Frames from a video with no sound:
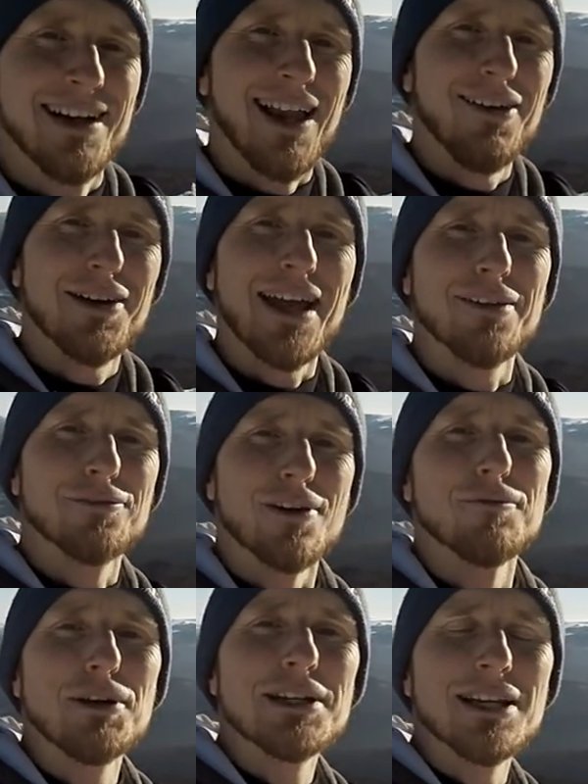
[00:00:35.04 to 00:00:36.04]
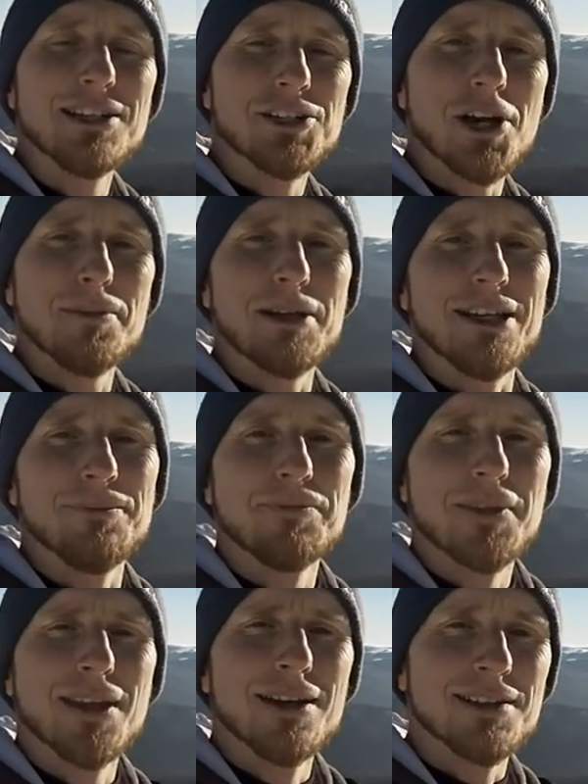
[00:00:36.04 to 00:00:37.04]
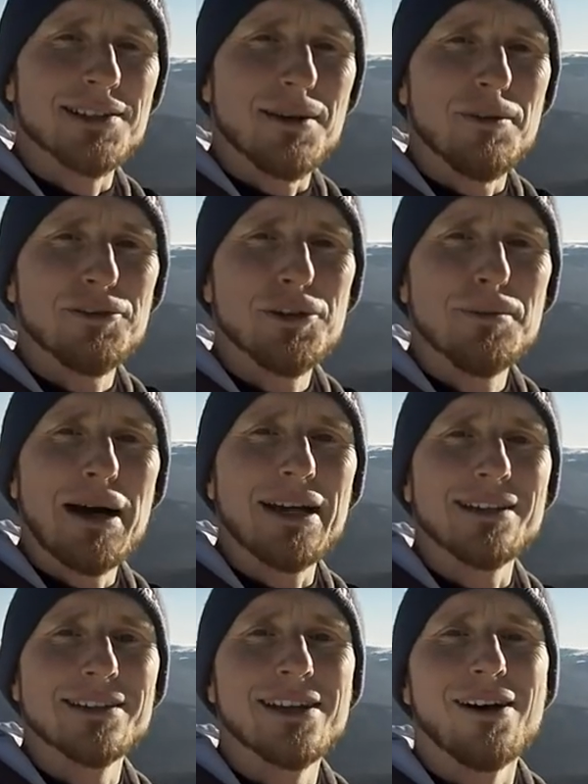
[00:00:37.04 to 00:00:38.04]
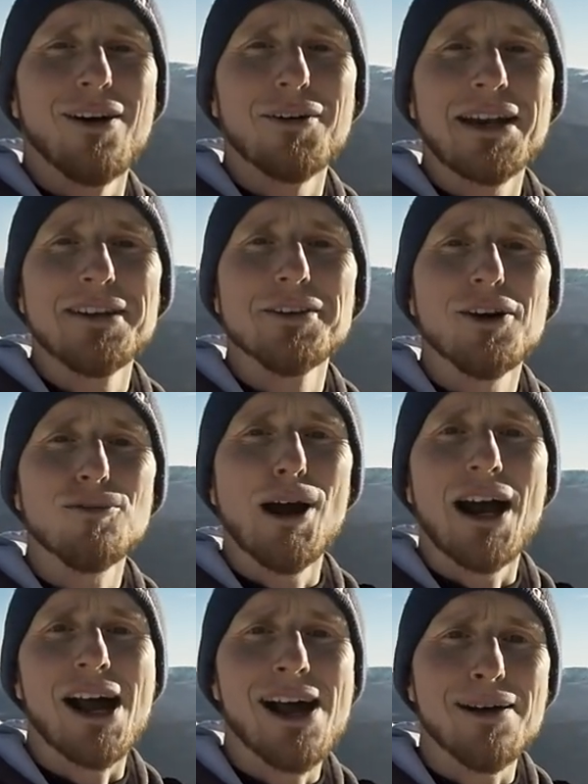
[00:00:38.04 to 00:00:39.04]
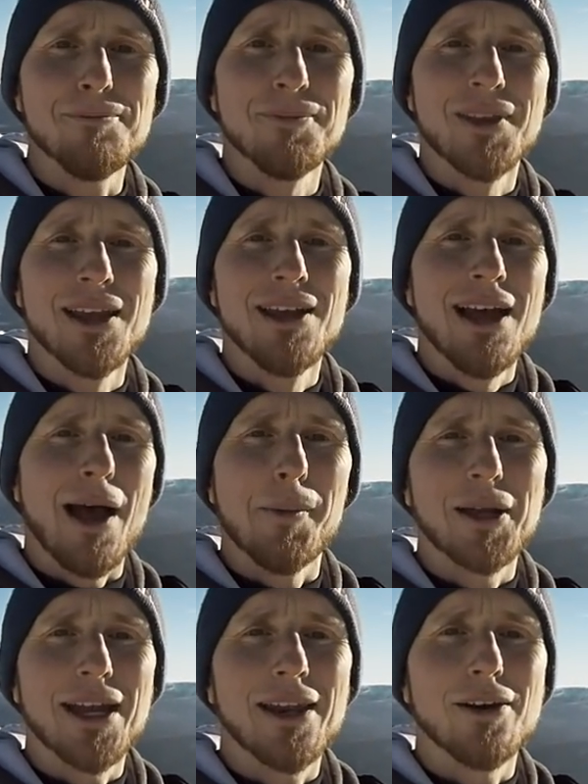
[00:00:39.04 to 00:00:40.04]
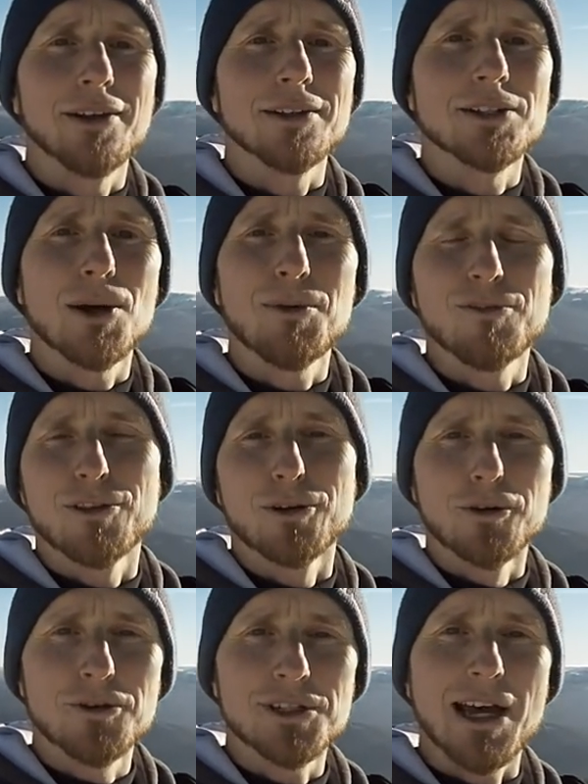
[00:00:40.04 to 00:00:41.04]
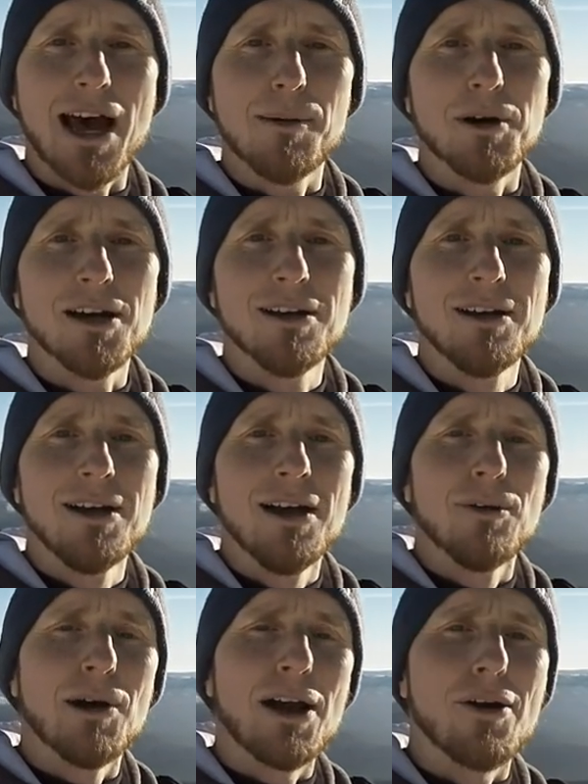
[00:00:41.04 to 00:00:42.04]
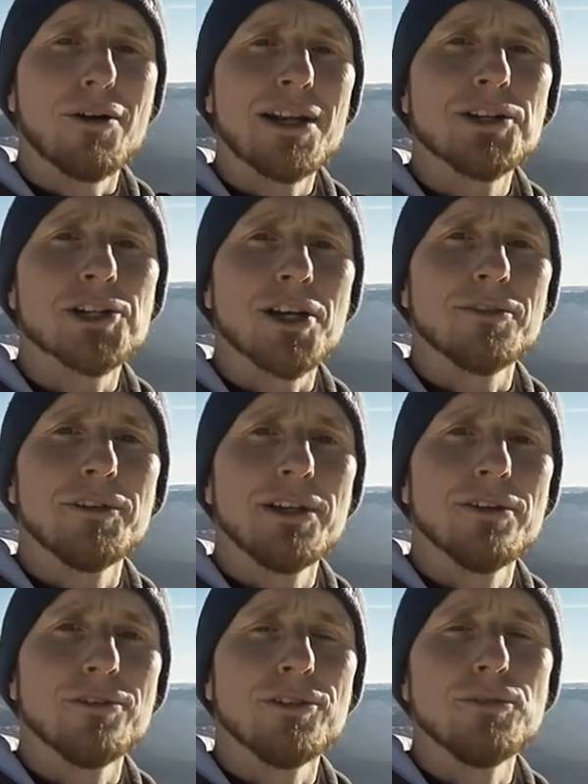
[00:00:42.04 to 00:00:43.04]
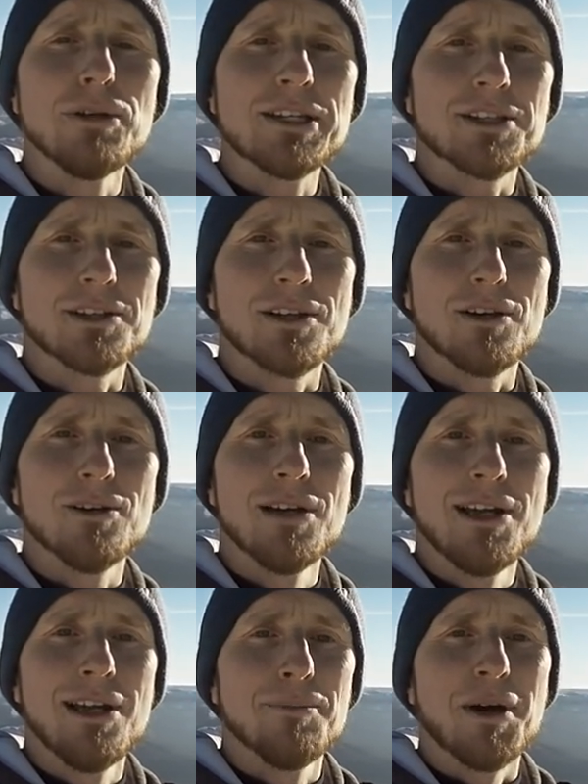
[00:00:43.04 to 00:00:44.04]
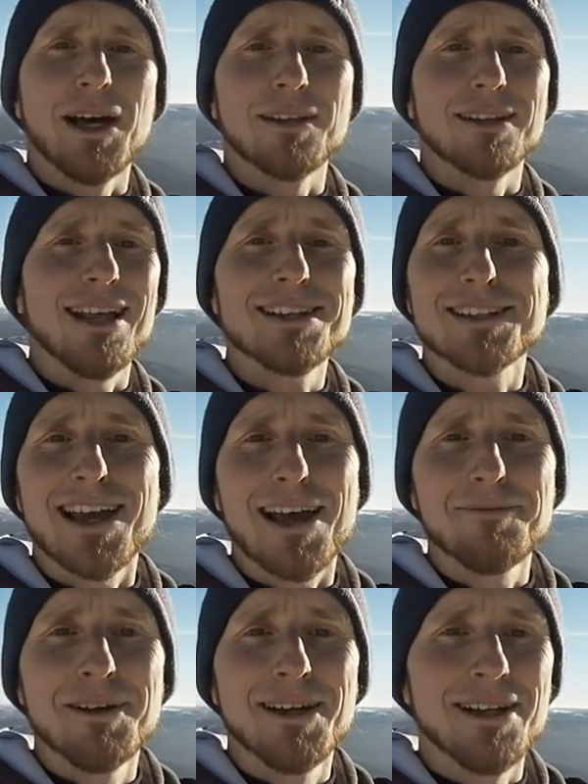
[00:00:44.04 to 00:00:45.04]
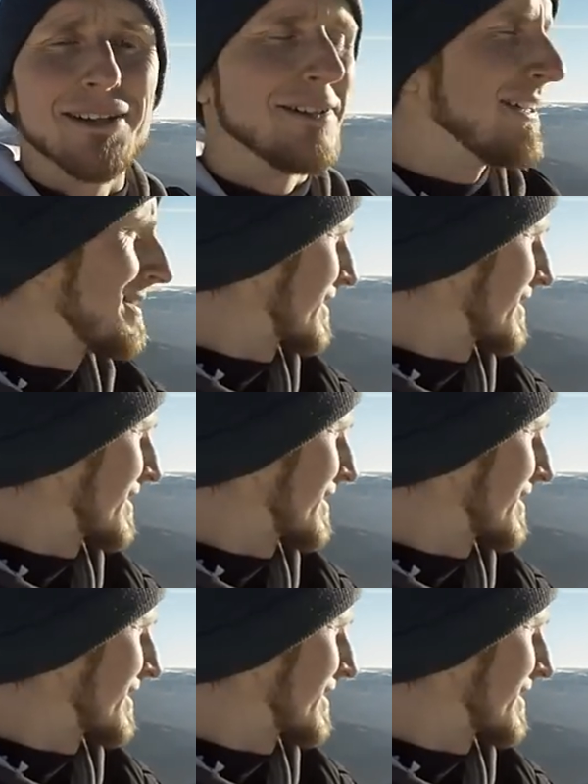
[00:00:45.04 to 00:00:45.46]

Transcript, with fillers: Hello again from winterly Germany. Some of you might already know where I am. I'm again on top of the Großer Arber, where I already shot a video a few weeks ago, but last time you didn't